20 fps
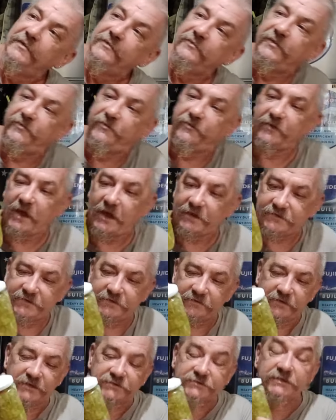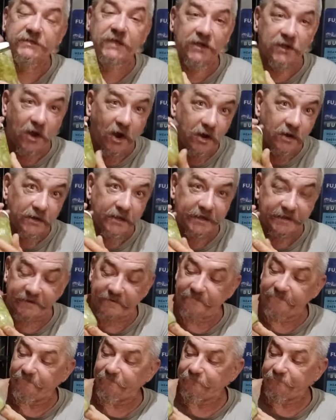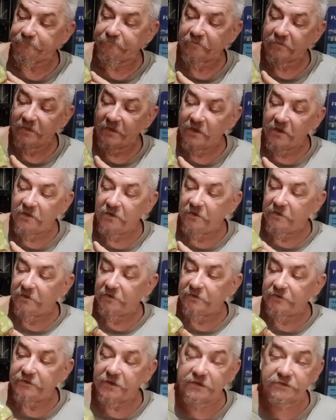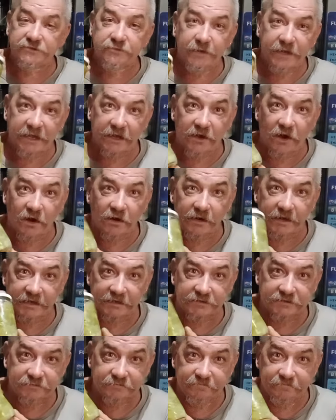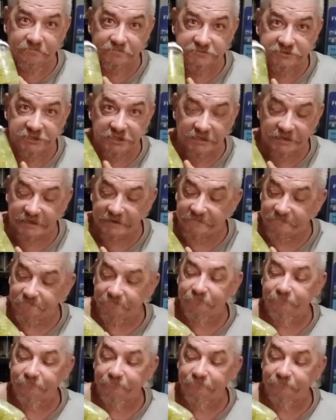This is a sweet garlic chili.